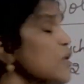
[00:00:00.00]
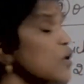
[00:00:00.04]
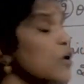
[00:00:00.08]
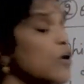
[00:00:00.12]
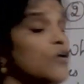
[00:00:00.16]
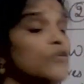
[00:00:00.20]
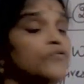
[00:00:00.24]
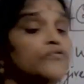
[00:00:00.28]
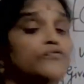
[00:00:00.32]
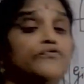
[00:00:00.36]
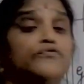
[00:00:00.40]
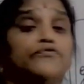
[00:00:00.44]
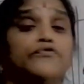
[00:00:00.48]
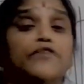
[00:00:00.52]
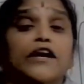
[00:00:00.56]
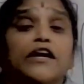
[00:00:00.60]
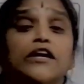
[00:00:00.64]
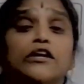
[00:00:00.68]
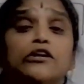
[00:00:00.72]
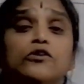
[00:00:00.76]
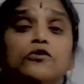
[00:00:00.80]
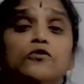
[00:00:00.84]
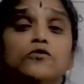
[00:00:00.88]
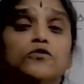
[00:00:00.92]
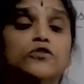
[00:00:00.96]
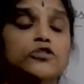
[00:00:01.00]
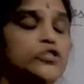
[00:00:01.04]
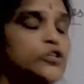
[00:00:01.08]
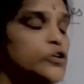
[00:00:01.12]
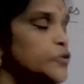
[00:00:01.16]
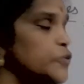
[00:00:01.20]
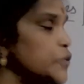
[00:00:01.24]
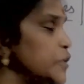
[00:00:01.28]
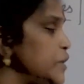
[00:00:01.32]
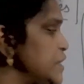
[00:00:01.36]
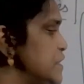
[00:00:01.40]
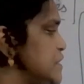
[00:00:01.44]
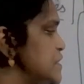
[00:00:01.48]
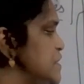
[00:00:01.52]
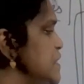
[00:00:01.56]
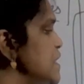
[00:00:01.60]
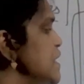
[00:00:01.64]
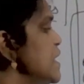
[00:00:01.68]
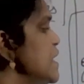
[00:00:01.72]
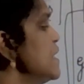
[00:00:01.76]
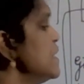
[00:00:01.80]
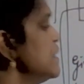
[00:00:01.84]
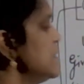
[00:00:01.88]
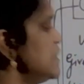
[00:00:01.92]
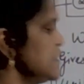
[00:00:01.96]
of fructose units.
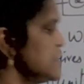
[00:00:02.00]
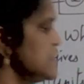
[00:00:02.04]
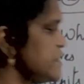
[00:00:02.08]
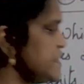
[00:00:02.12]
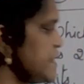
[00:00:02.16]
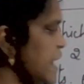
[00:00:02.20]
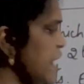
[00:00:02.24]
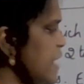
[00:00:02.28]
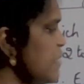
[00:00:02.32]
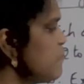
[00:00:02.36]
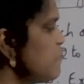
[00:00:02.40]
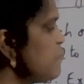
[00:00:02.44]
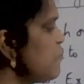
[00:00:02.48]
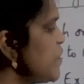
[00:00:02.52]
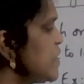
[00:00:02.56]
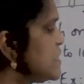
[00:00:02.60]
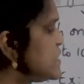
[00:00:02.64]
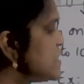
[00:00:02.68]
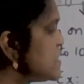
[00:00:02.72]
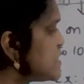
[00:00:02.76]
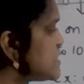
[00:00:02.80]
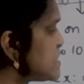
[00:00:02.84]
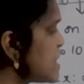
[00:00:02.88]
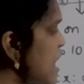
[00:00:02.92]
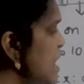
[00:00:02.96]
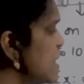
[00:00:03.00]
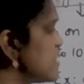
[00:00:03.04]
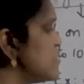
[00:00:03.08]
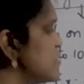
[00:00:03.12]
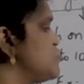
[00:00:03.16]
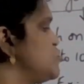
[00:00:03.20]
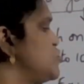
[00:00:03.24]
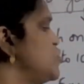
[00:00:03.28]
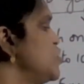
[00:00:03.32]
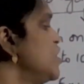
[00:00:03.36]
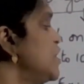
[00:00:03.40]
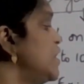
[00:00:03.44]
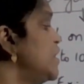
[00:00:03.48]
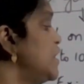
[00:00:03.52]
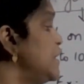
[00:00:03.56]
The same way starch,